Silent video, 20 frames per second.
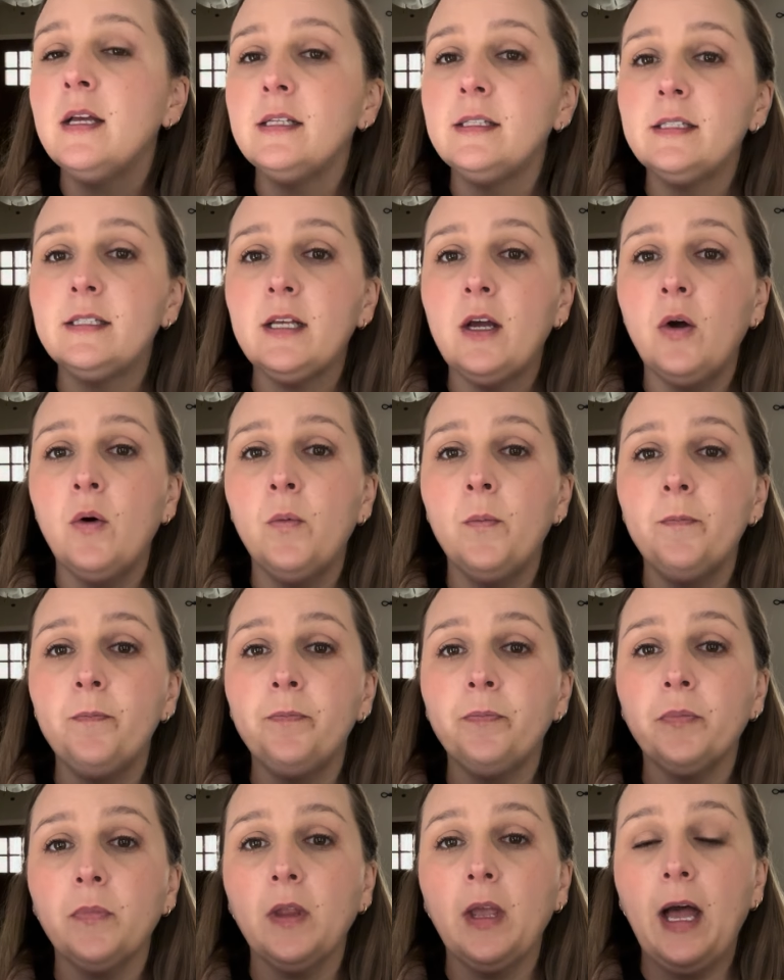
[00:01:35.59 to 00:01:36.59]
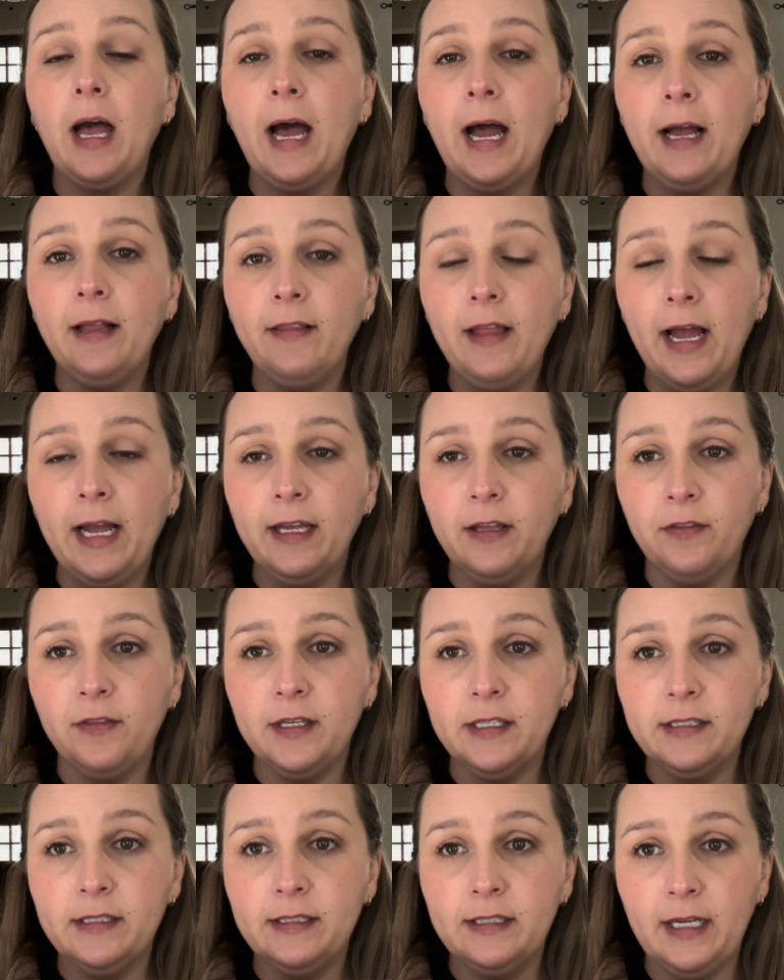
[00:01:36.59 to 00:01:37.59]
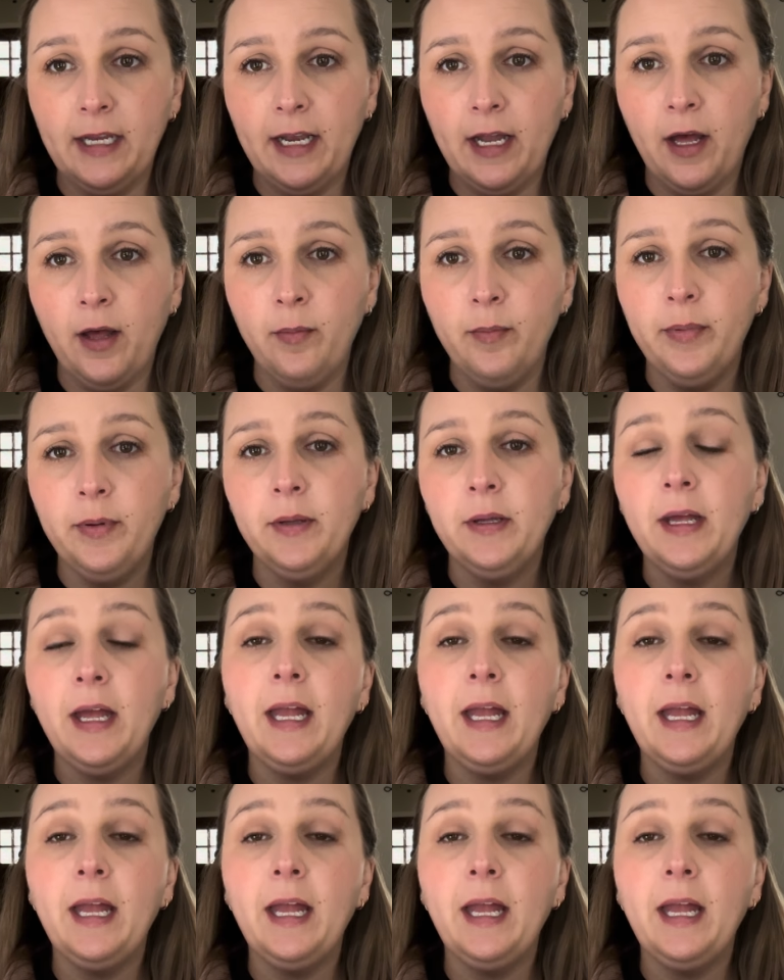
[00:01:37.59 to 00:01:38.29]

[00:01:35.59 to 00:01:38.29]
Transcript: So I like this setup,